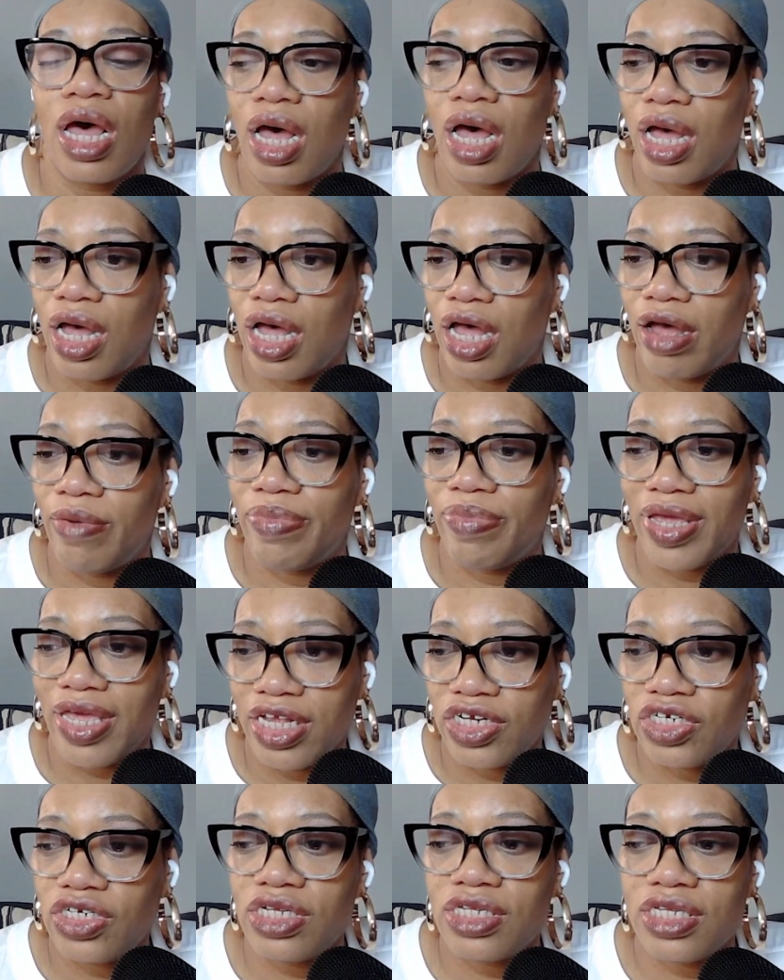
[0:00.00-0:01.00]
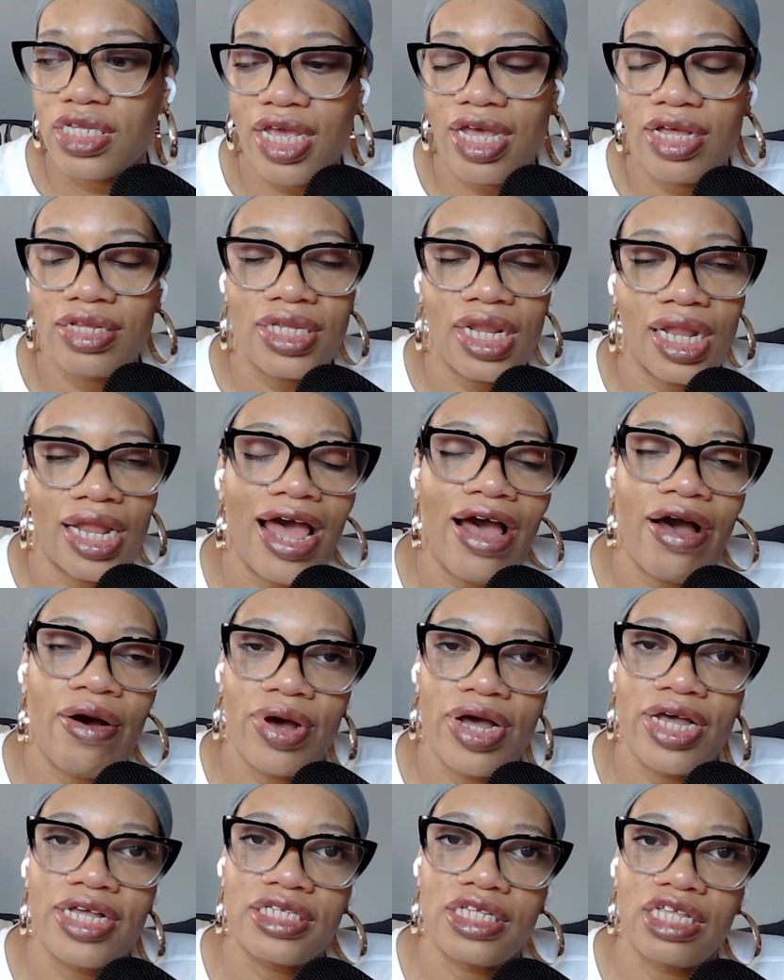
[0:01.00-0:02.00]
uh, but kitchen scales allow
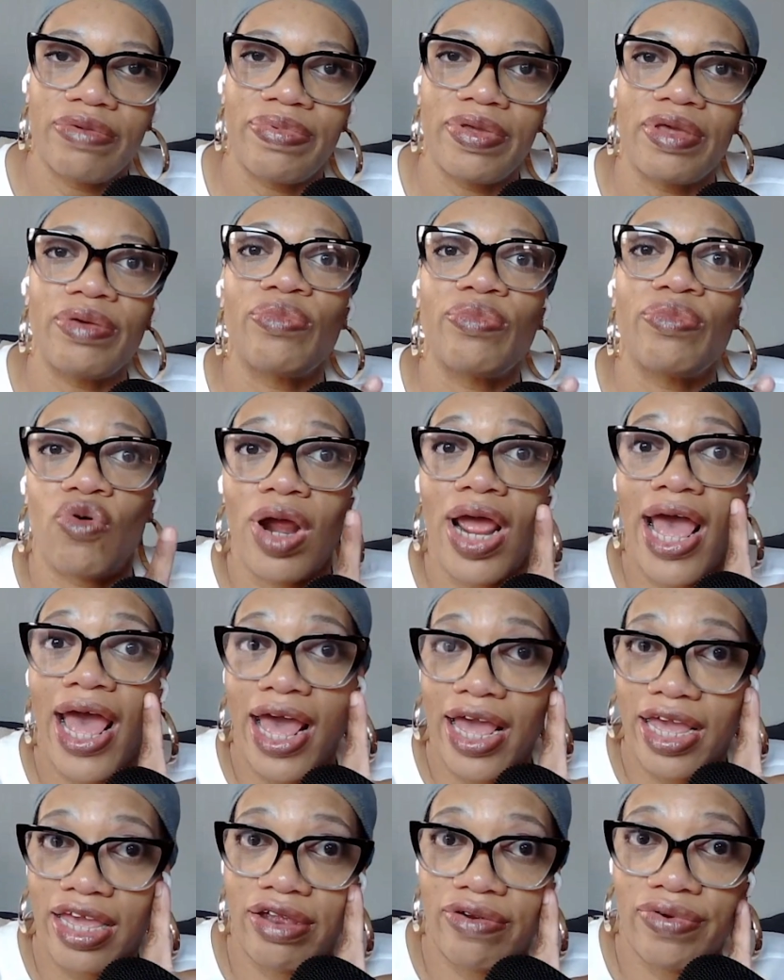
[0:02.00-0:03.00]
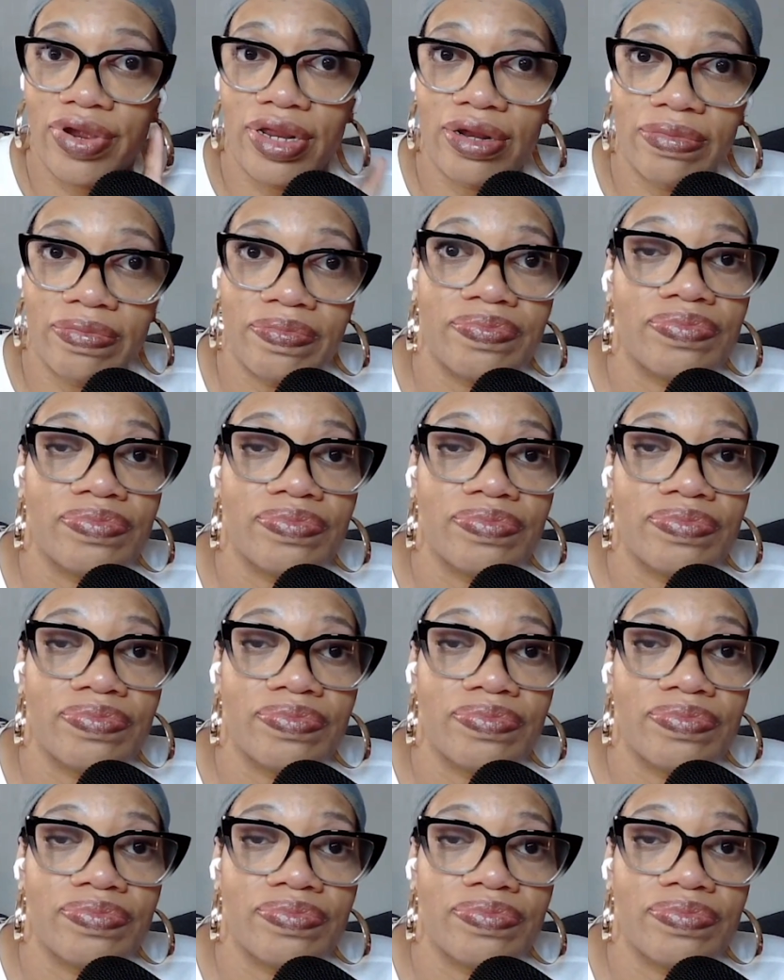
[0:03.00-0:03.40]
us to be more accurate.